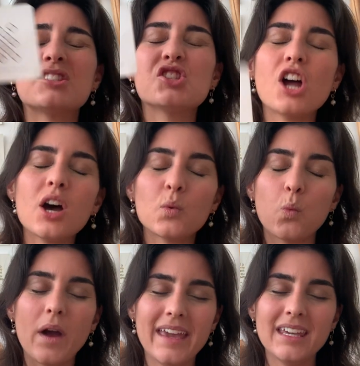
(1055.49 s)
not
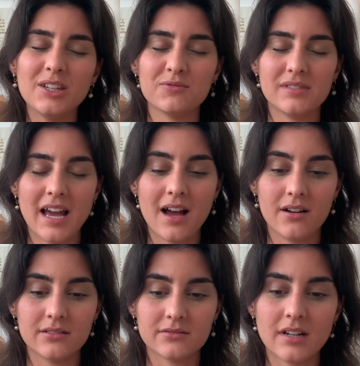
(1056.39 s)
weighing you
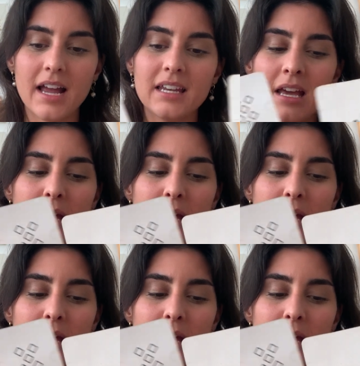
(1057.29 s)
down, right?